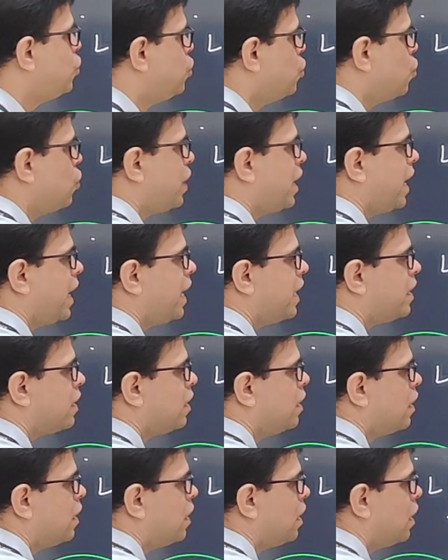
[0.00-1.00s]
do
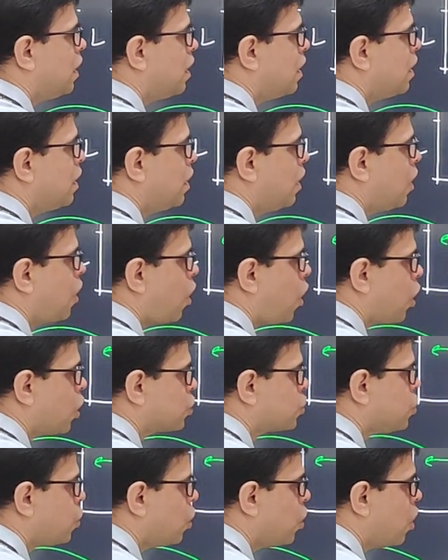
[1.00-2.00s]
get a
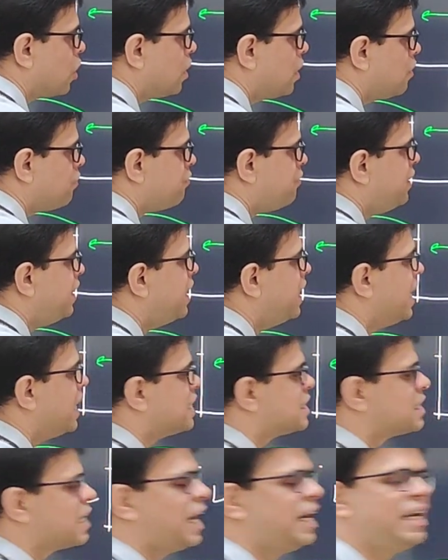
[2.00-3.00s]
orthogonal field
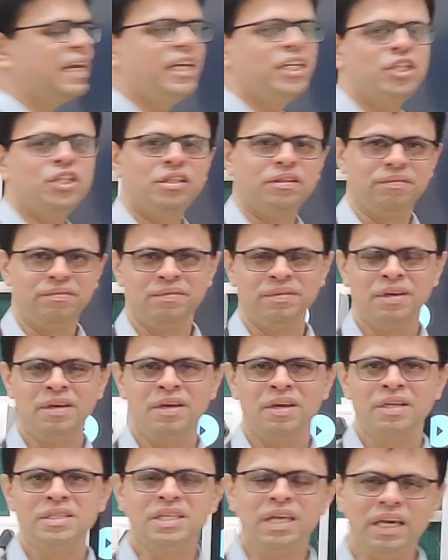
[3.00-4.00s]
excitation.
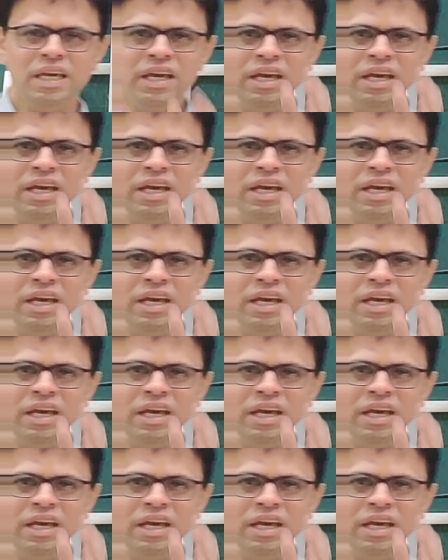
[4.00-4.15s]
See